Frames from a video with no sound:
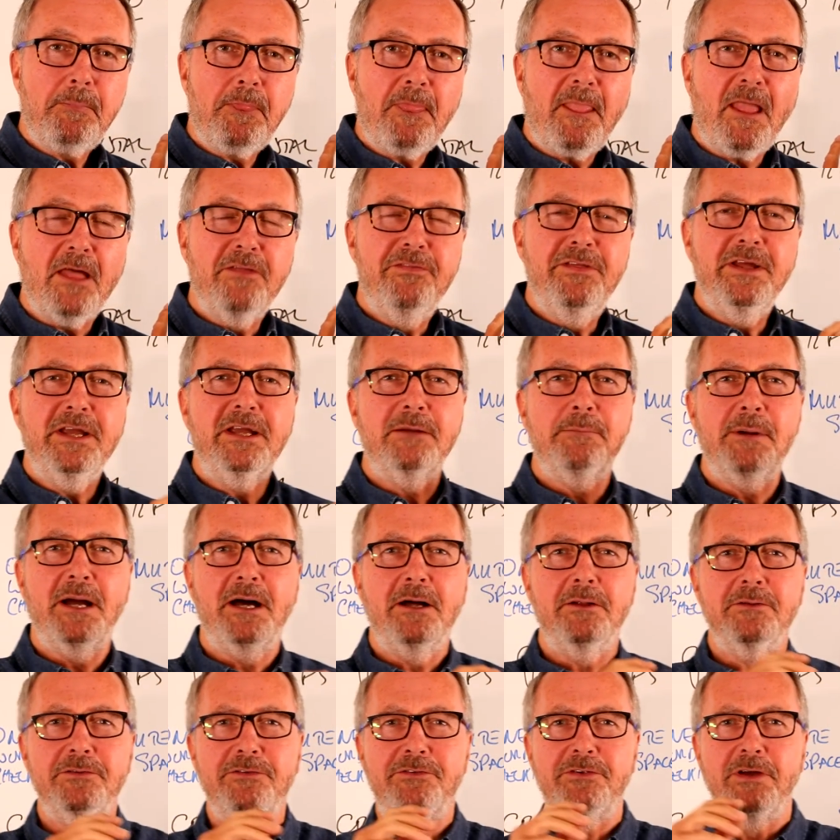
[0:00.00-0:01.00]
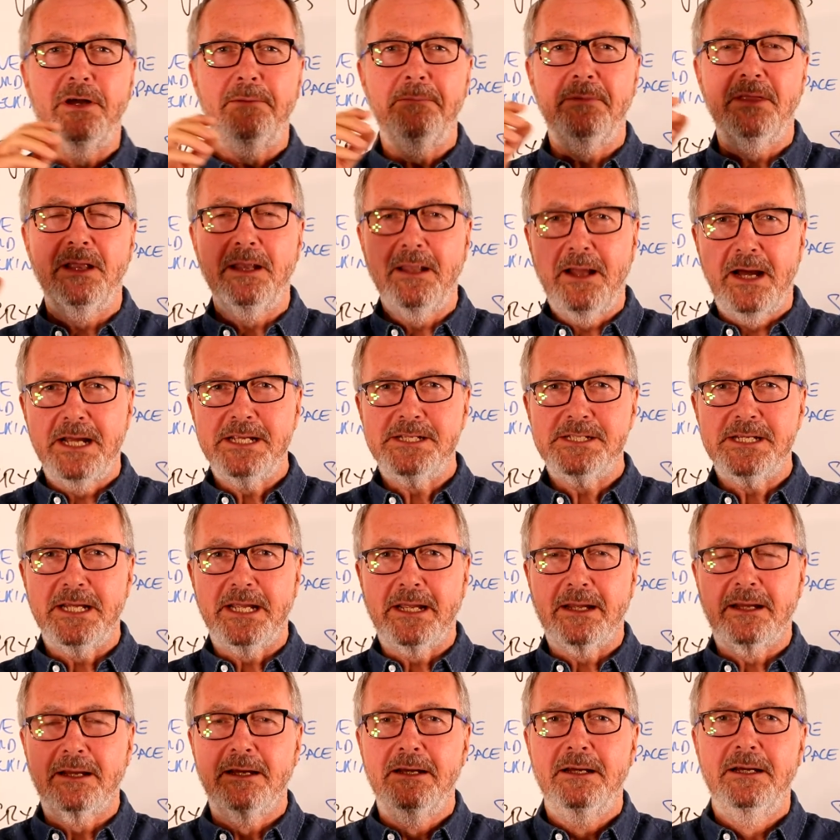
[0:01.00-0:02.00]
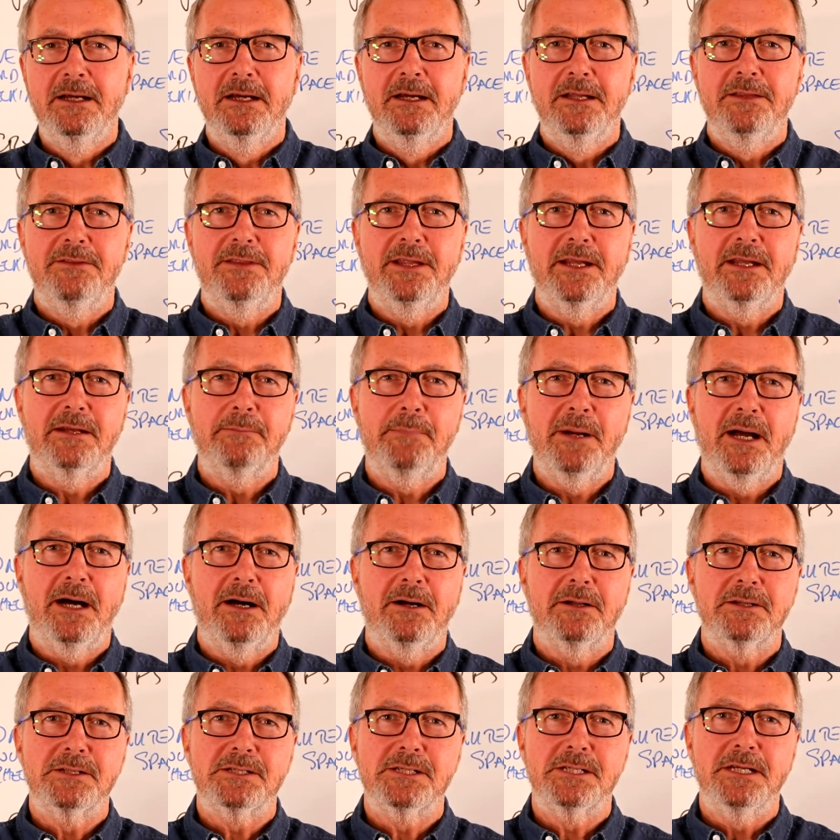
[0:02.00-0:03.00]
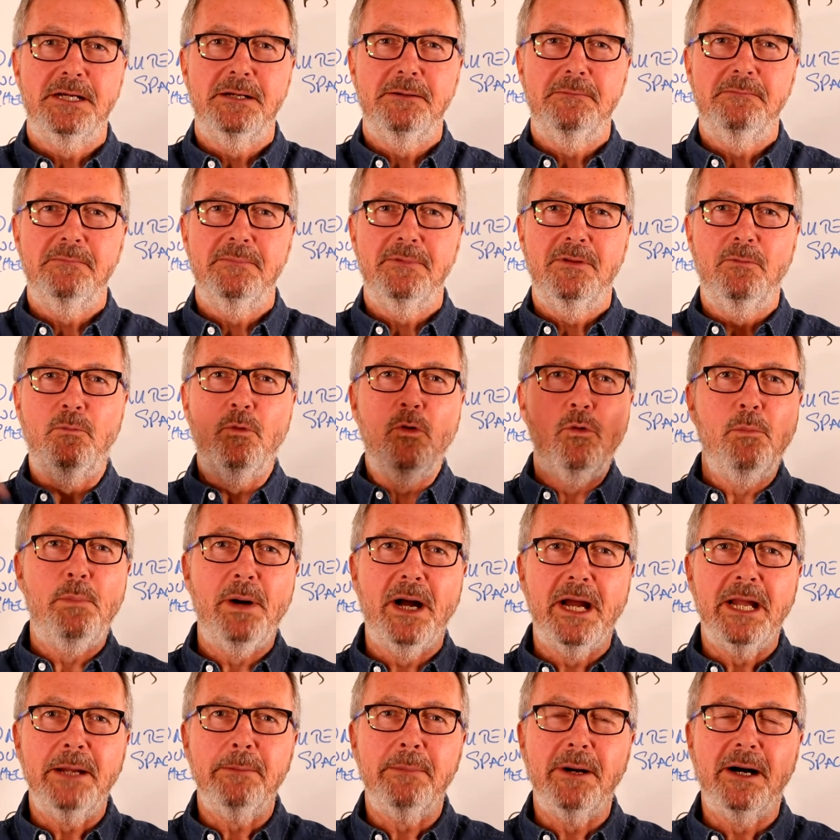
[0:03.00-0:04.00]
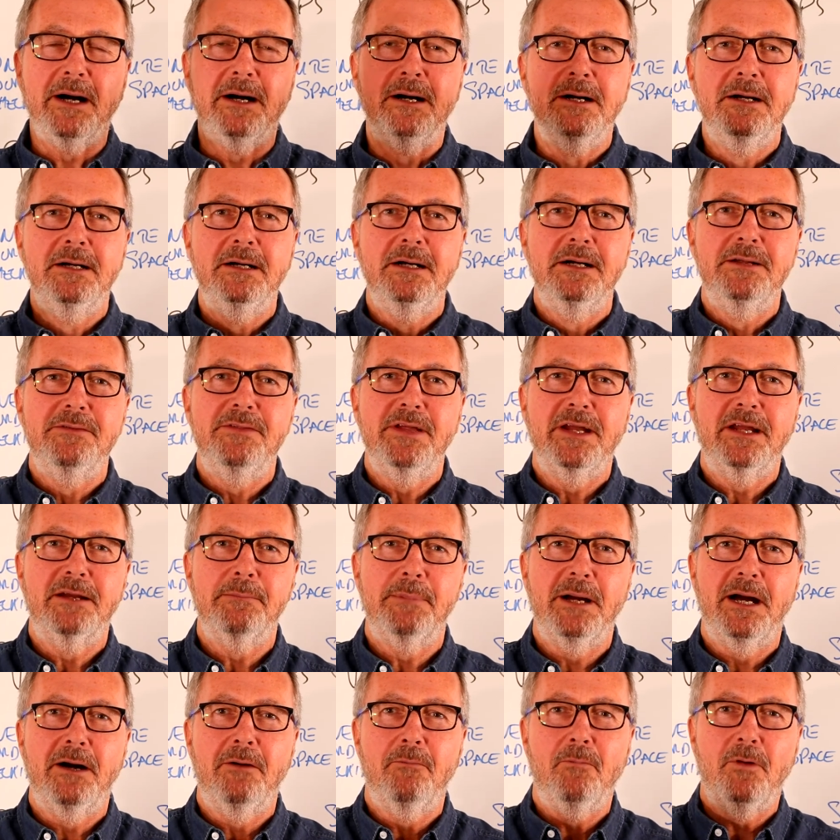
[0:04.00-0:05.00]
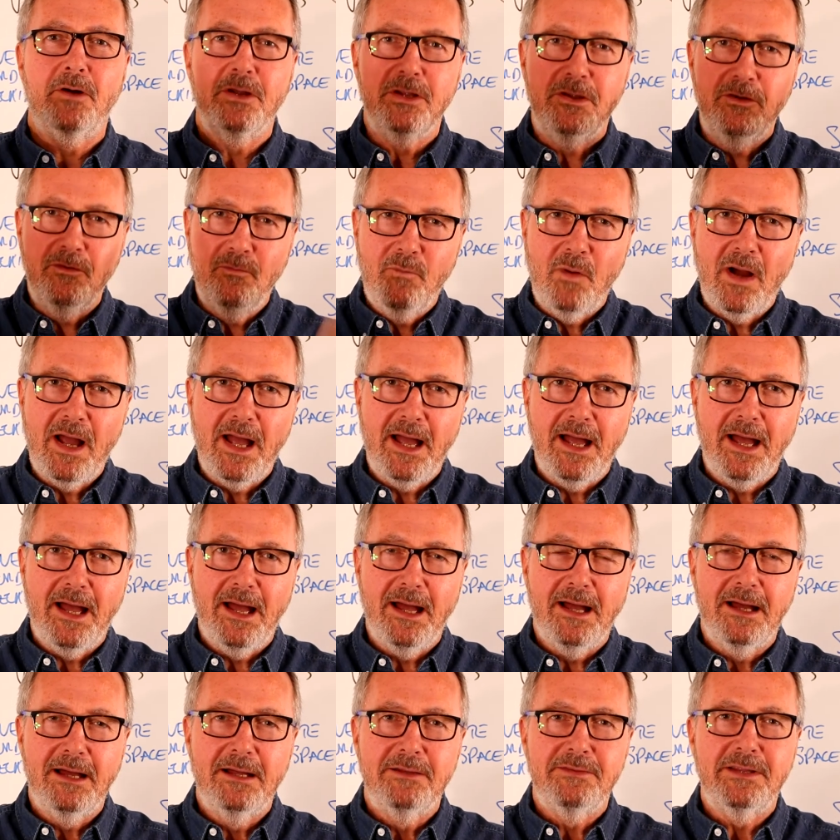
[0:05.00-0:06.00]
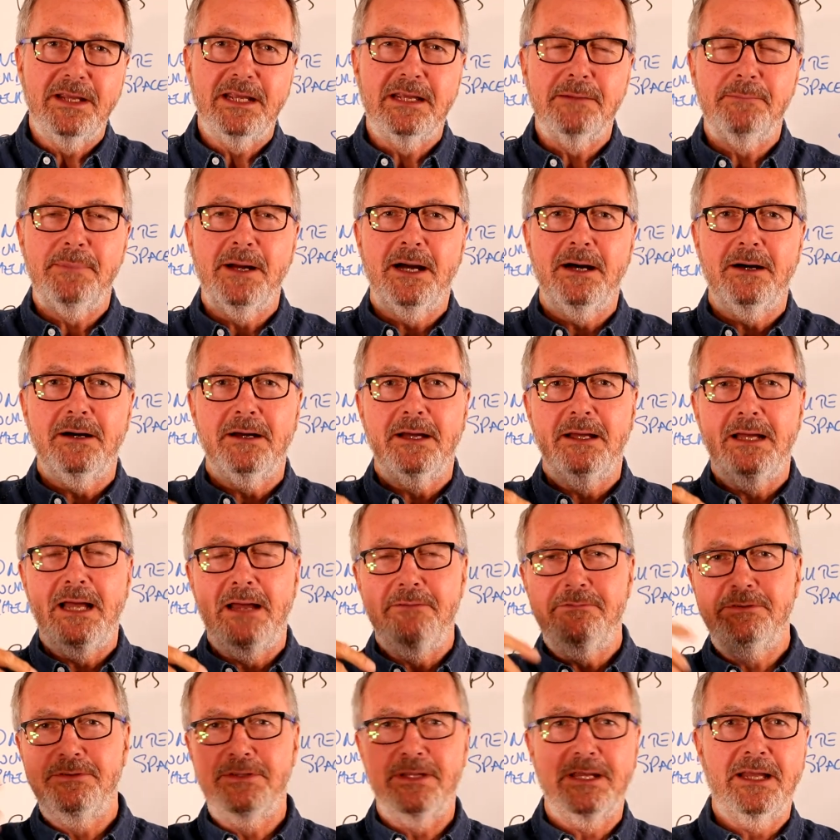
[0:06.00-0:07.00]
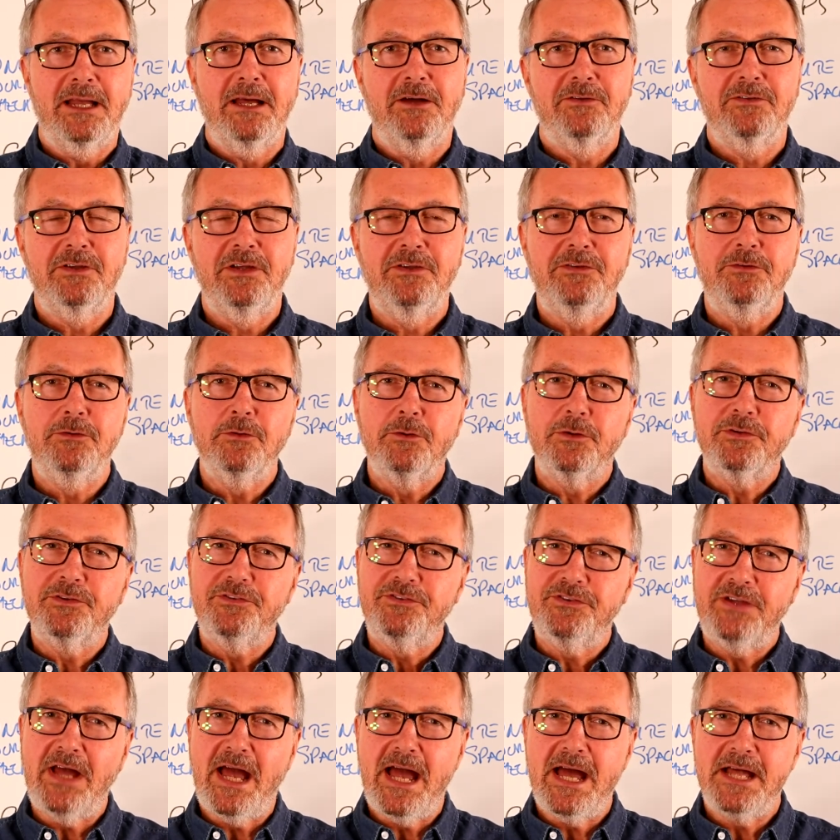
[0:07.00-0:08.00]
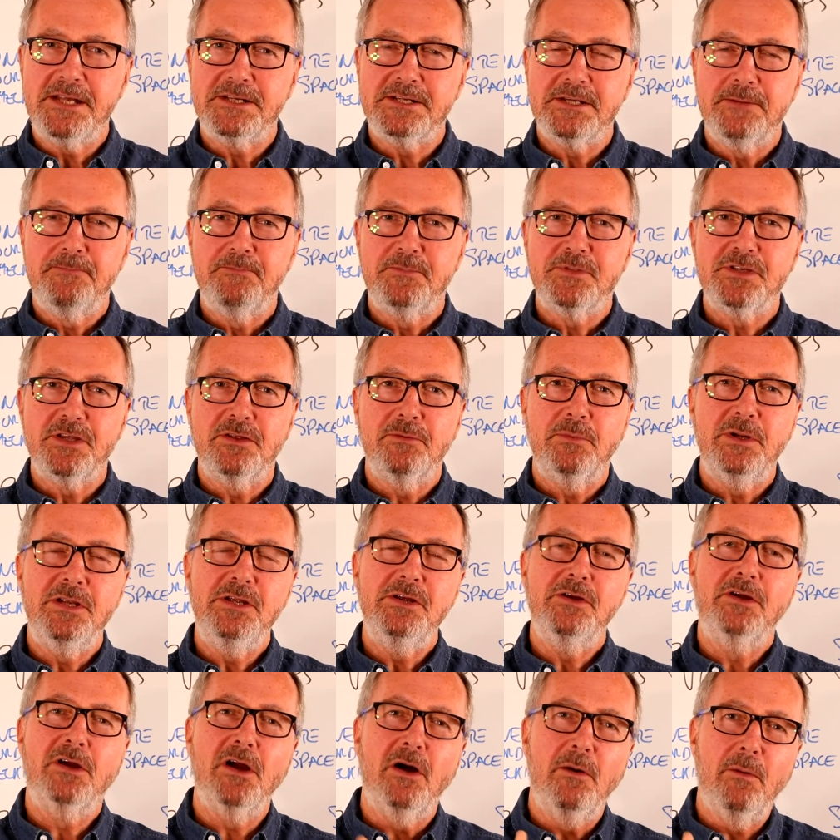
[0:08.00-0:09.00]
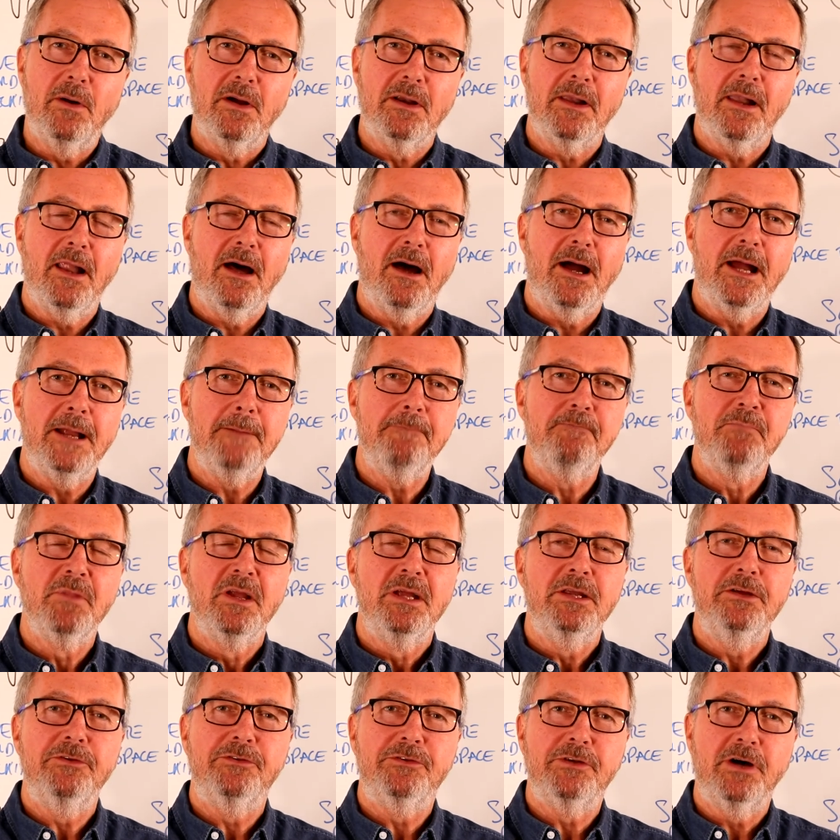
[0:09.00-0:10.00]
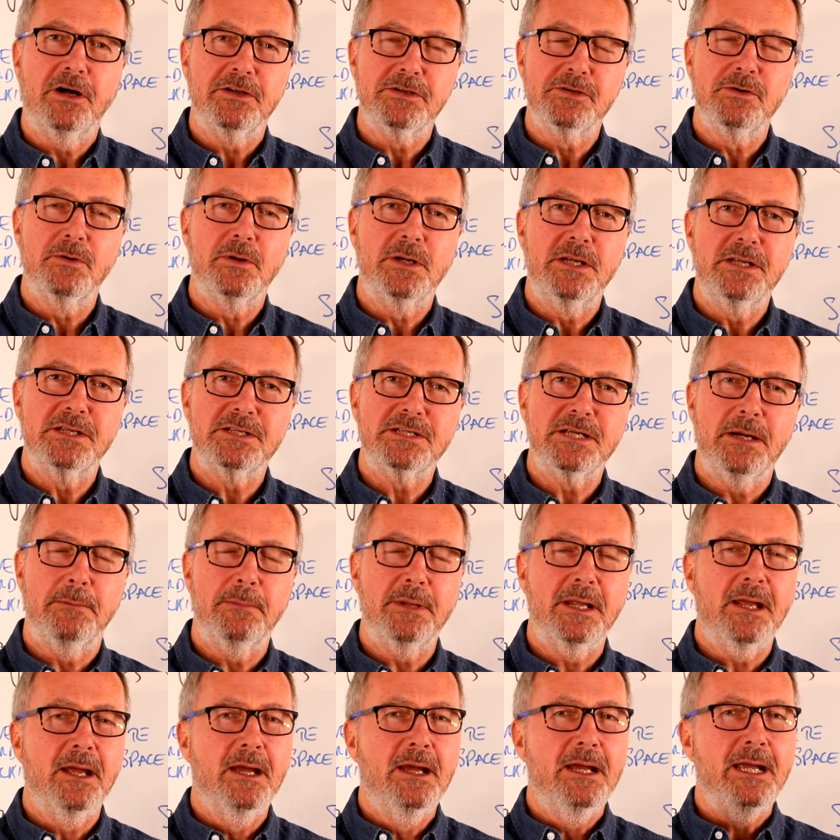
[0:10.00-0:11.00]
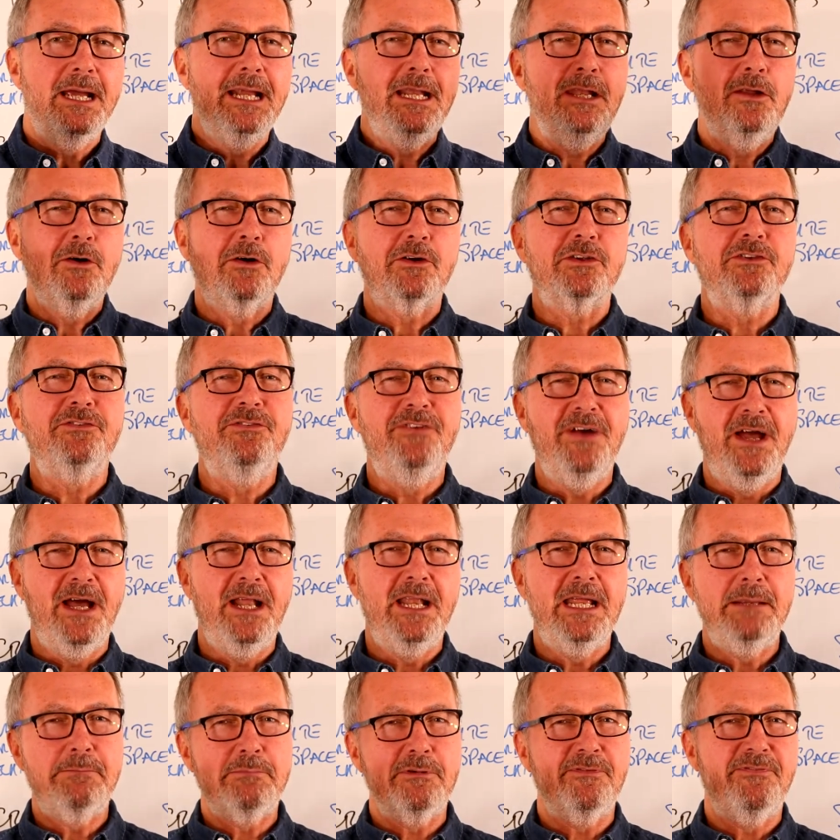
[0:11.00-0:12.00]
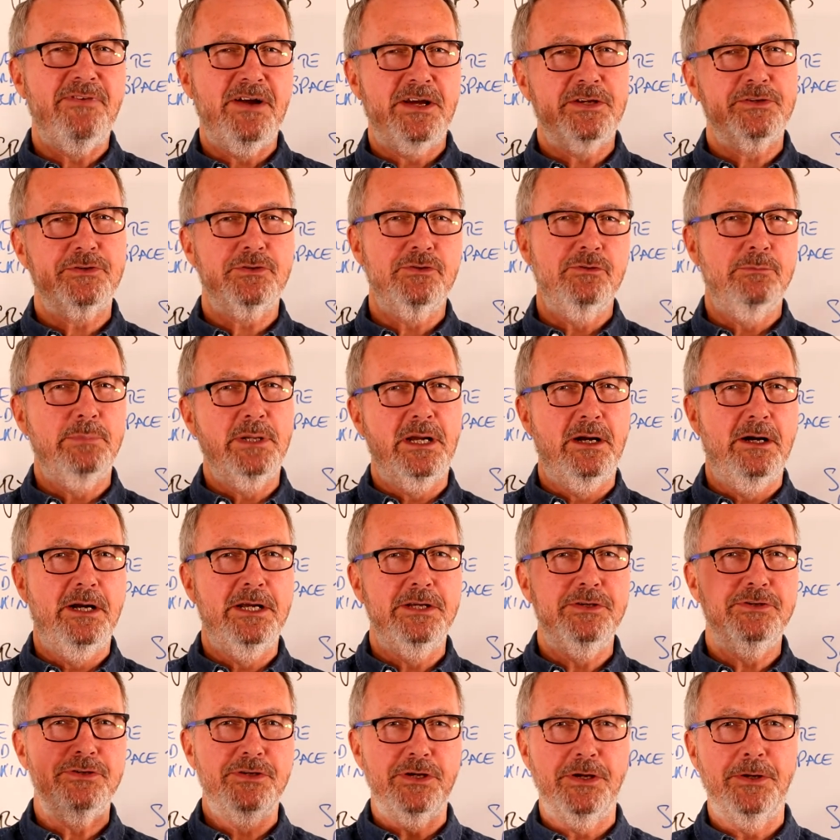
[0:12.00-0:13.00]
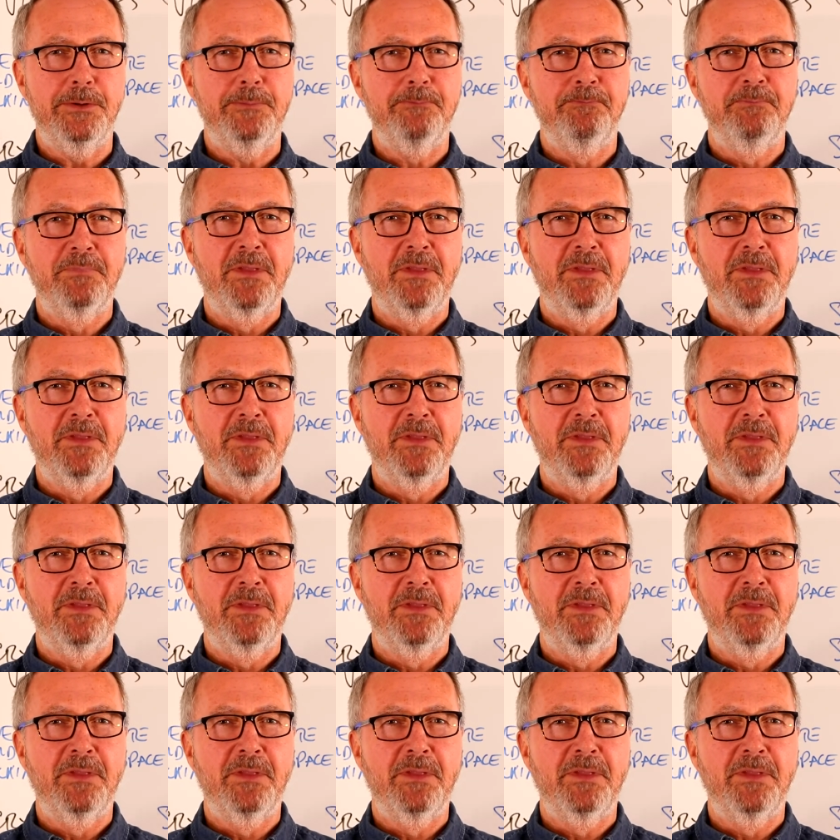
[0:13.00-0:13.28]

Think about the lighting. Think about the wallpaper. Think about what you wear. Think about everything else. It's your set, so that when you go online, you start talking to somebody, it looks fairly professional behind you.